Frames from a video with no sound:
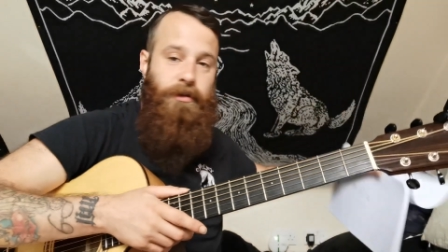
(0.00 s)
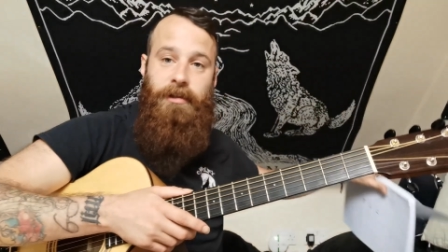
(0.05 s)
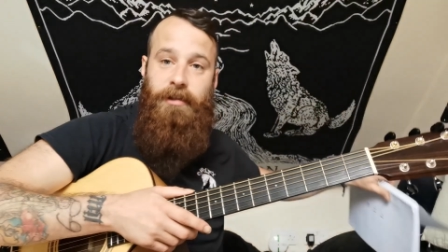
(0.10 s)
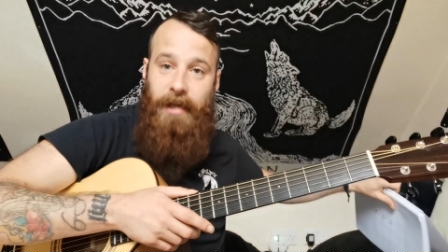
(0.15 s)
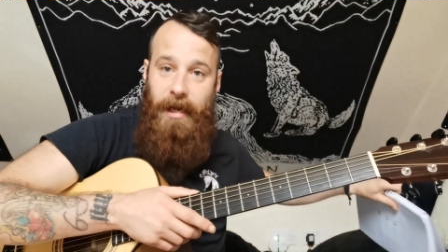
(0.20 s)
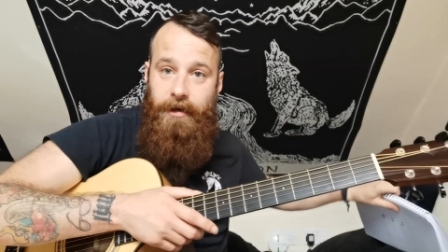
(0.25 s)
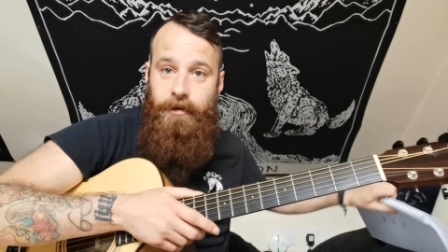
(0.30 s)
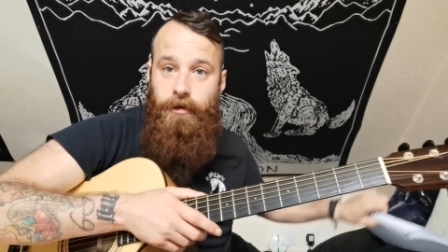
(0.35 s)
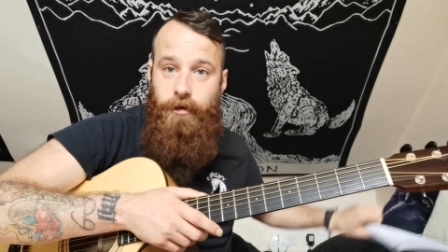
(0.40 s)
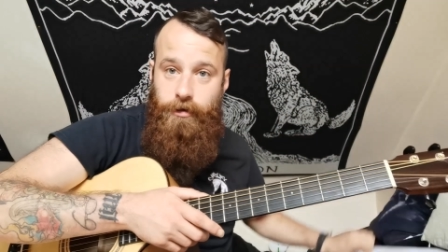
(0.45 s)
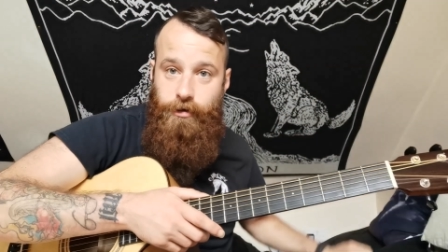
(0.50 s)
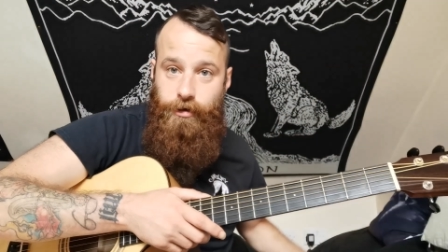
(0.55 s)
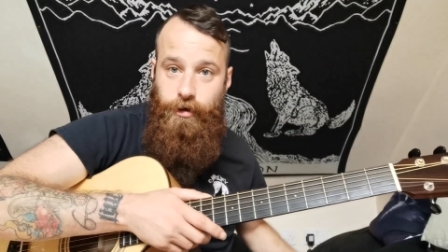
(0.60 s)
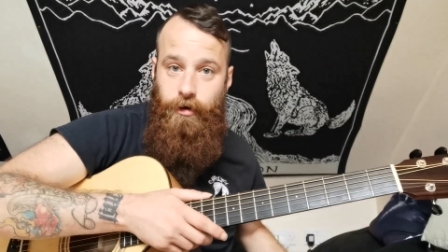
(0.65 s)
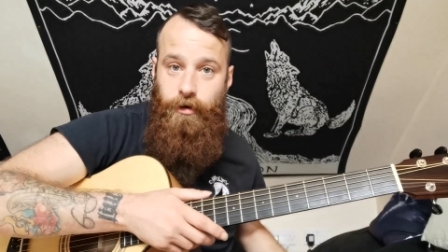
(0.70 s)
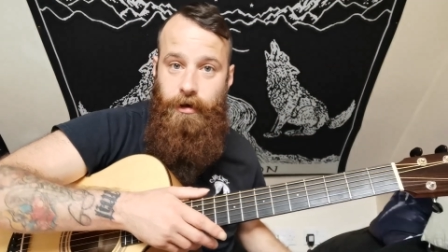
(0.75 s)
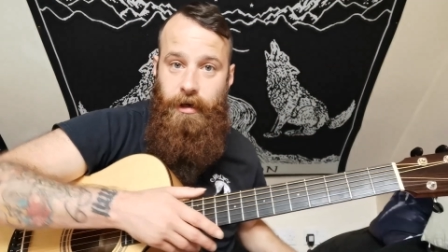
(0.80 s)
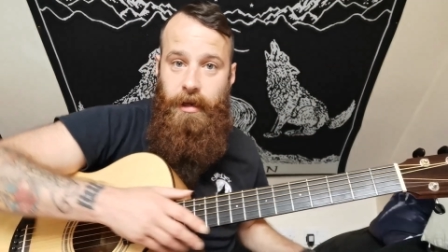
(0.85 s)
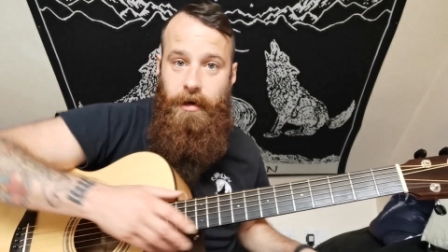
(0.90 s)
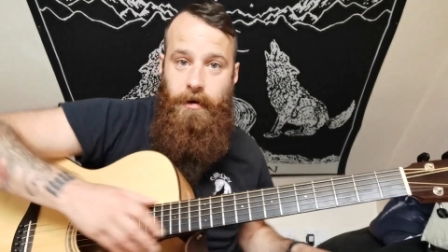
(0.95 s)
standard
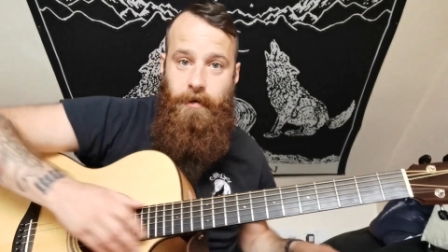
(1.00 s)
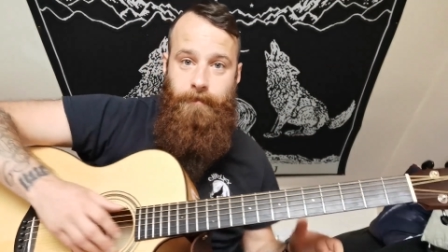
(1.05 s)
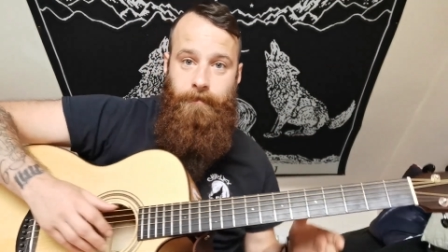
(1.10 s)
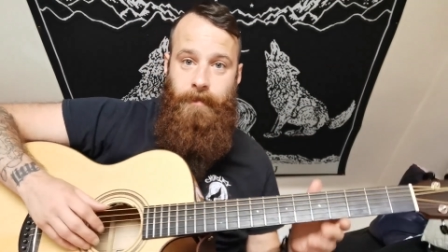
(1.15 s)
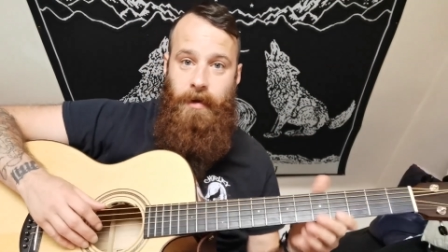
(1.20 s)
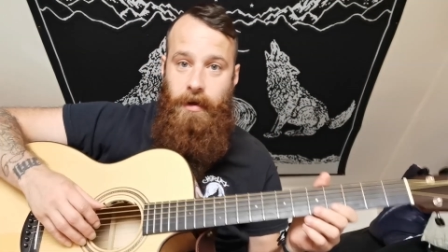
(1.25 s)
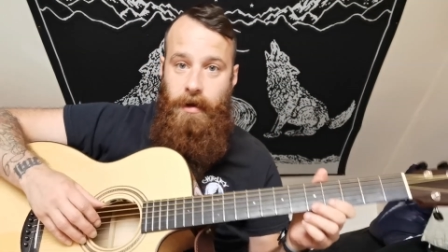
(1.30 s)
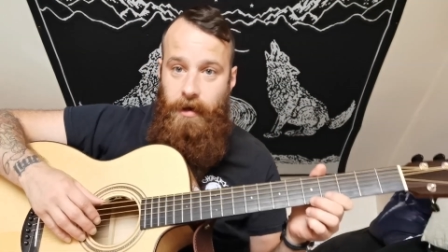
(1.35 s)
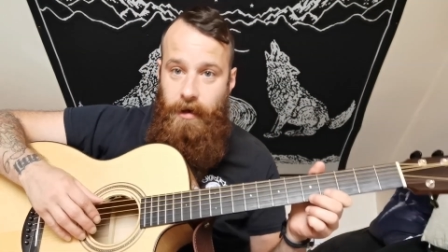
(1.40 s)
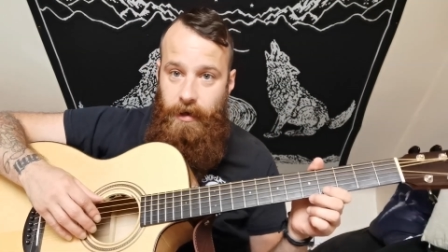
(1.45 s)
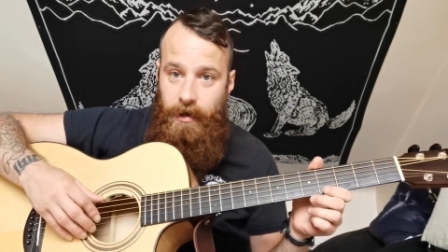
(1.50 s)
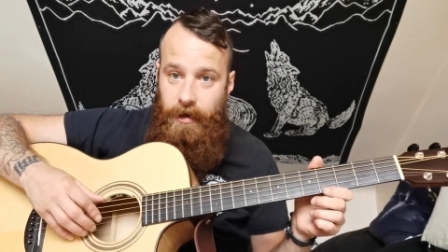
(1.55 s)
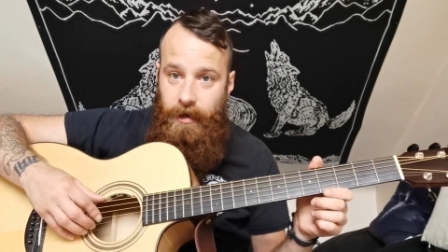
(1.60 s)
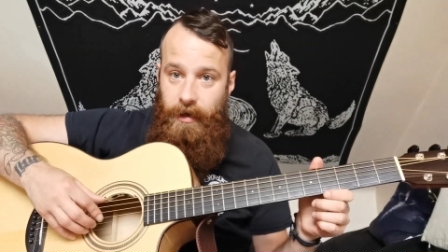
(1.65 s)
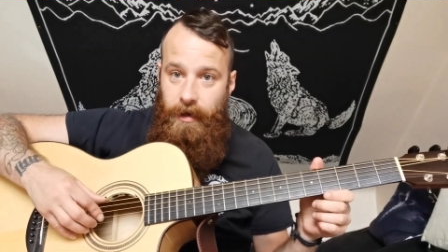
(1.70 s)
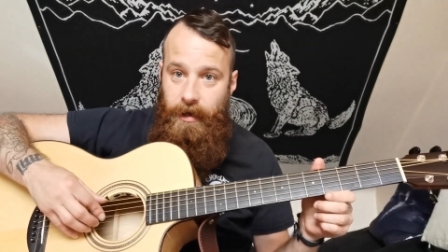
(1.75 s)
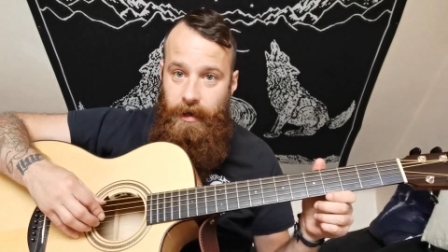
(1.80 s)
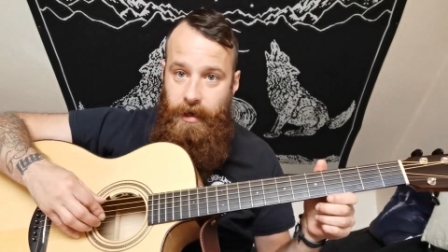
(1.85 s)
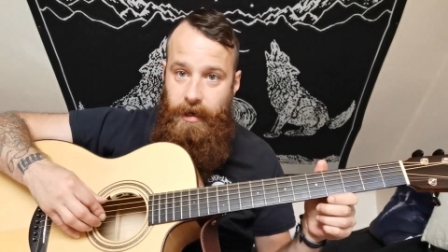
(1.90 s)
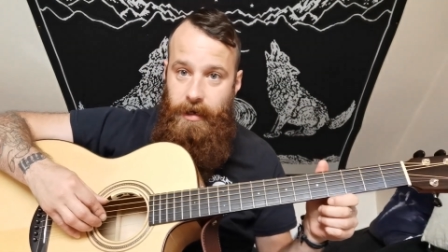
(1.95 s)
tuning:
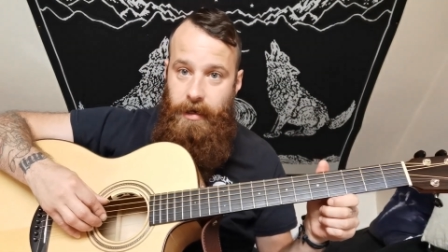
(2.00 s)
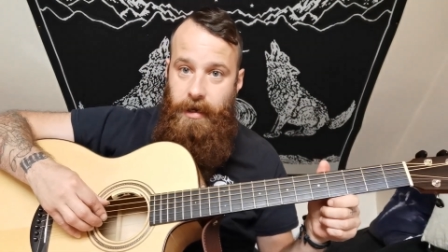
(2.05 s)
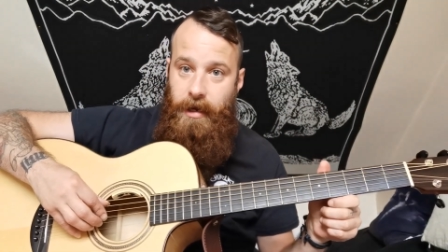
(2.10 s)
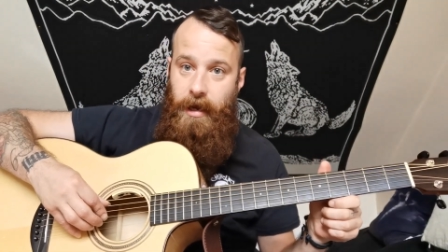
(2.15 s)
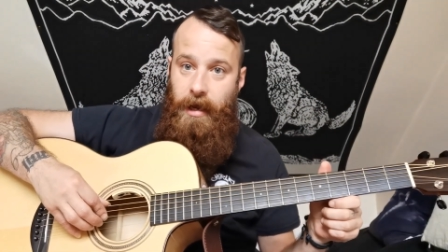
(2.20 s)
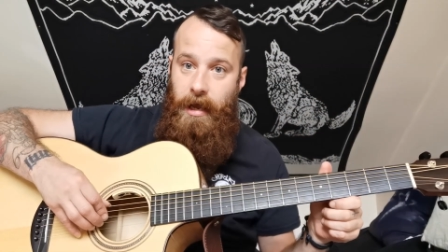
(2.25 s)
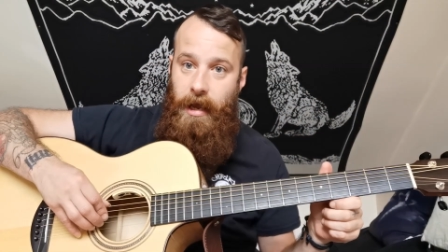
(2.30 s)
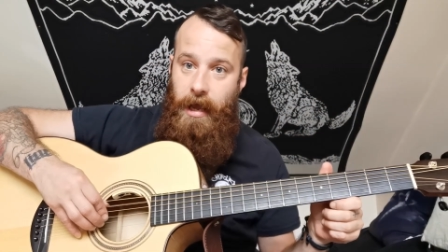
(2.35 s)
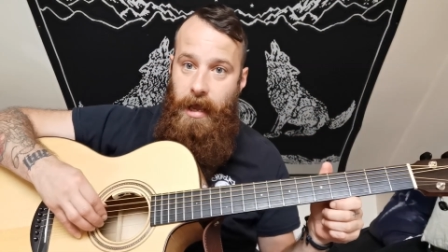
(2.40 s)
E,